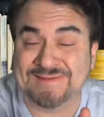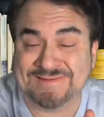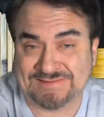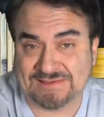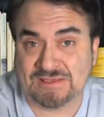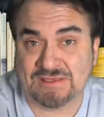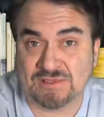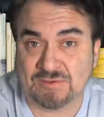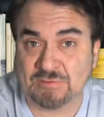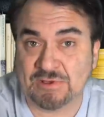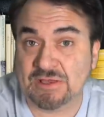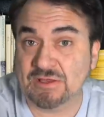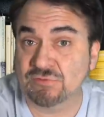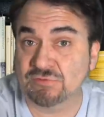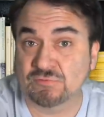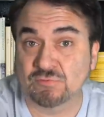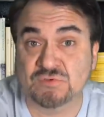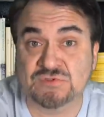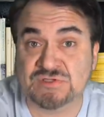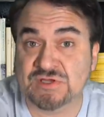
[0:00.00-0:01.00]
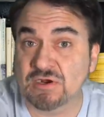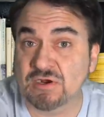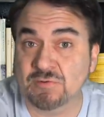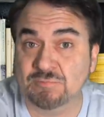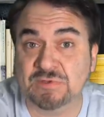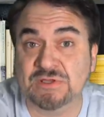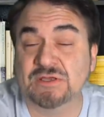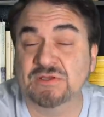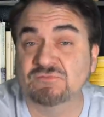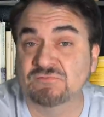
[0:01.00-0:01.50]
like eBay through
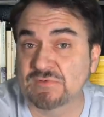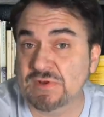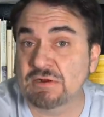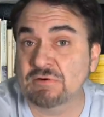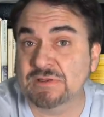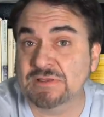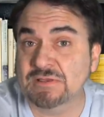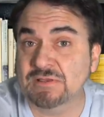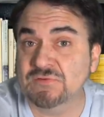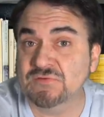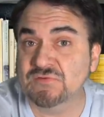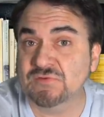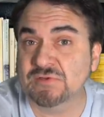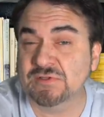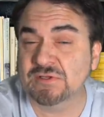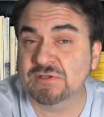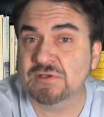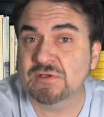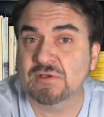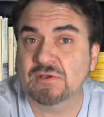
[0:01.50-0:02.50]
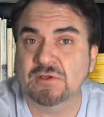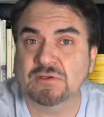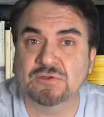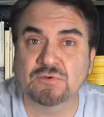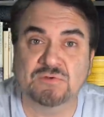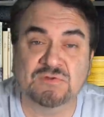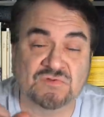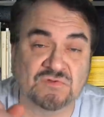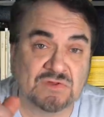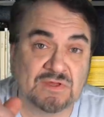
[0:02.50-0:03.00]
Terapeak very easily.
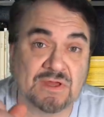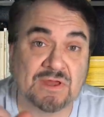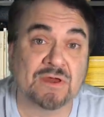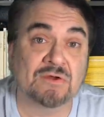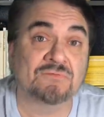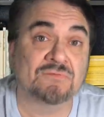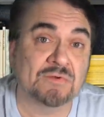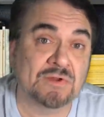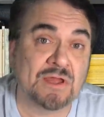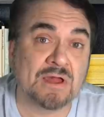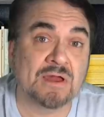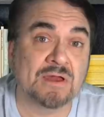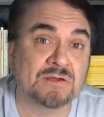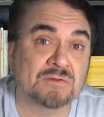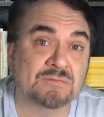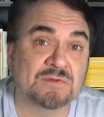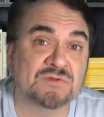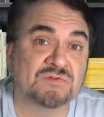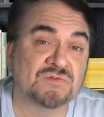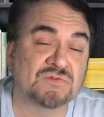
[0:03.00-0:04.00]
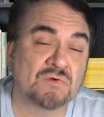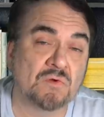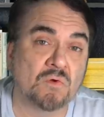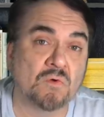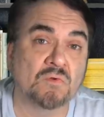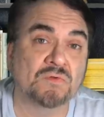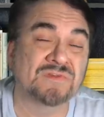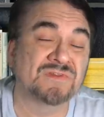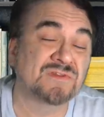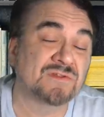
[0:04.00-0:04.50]
You can see every item that
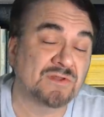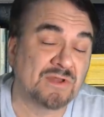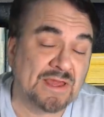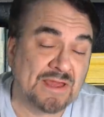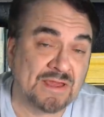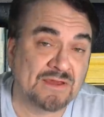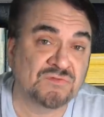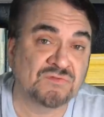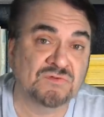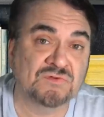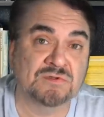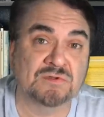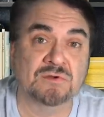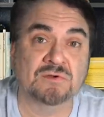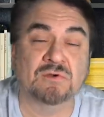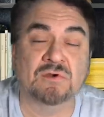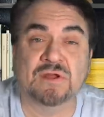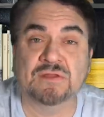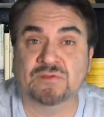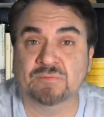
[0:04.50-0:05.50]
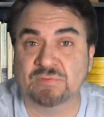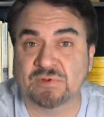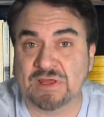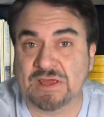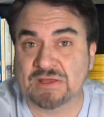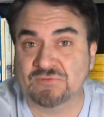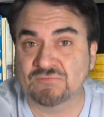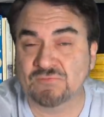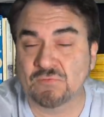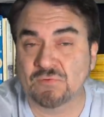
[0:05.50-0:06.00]
sold in the last year on the
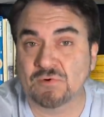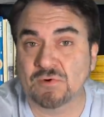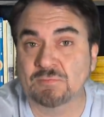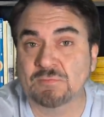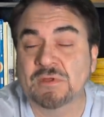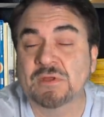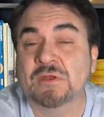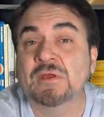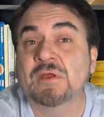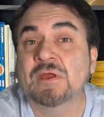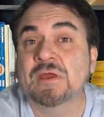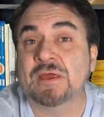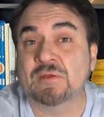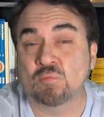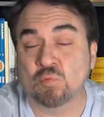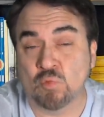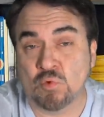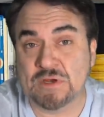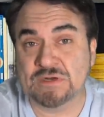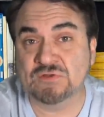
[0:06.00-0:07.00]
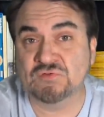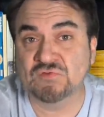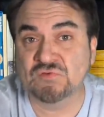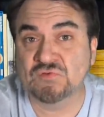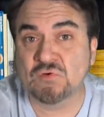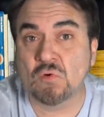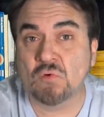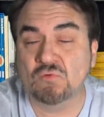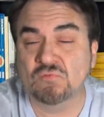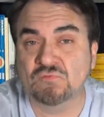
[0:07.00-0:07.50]
platform and what it
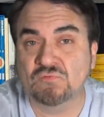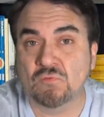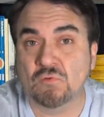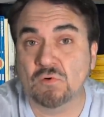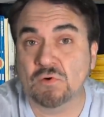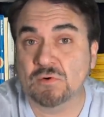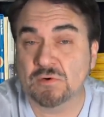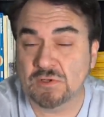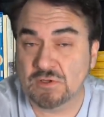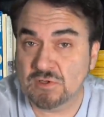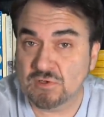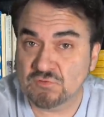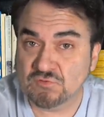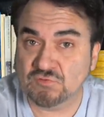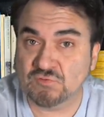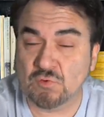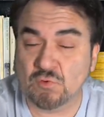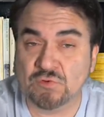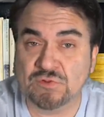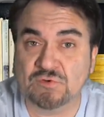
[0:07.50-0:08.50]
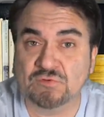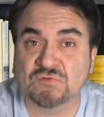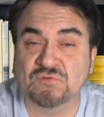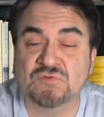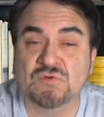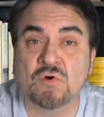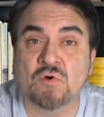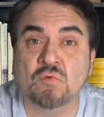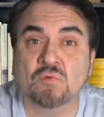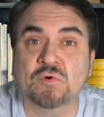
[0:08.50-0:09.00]
sold for. So
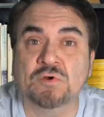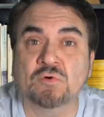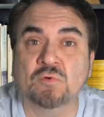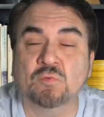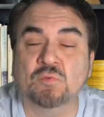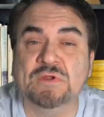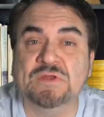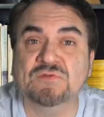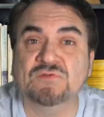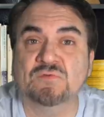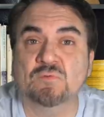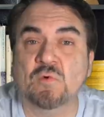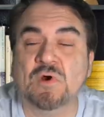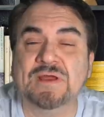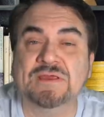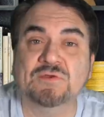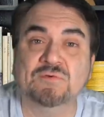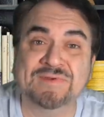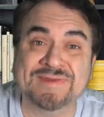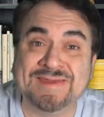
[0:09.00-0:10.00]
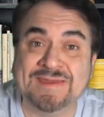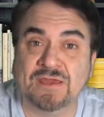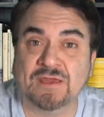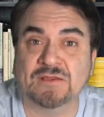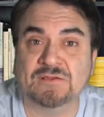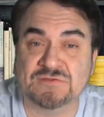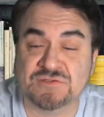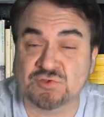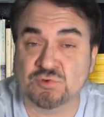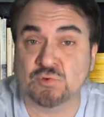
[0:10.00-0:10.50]
there's no real reason why you
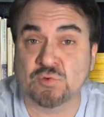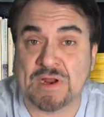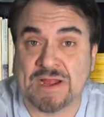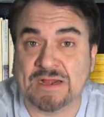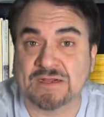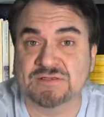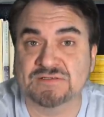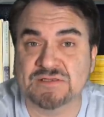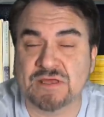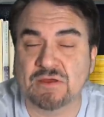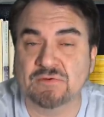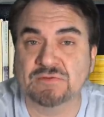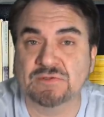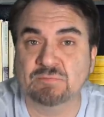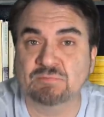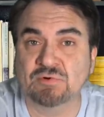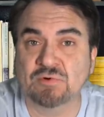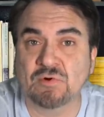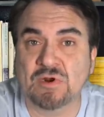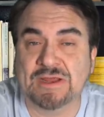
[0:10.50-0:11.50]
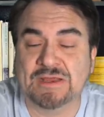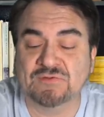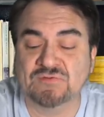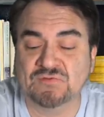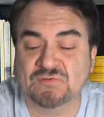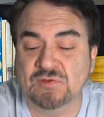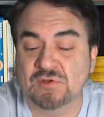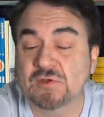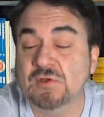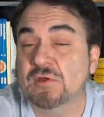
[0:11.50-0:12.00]
can't track down the
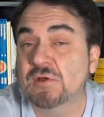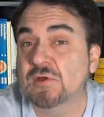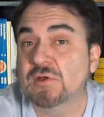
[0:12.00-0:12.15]
price.